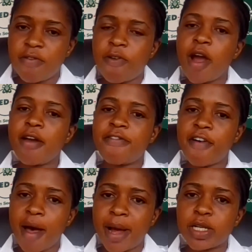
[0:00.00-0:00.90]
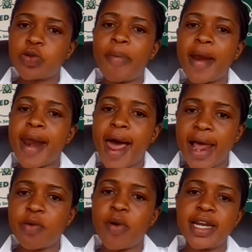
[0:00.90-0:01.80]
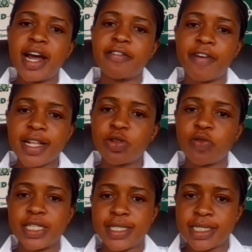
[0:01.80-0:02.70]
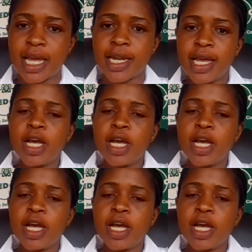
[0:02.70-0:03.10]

for a farmer to plan well in advance of the season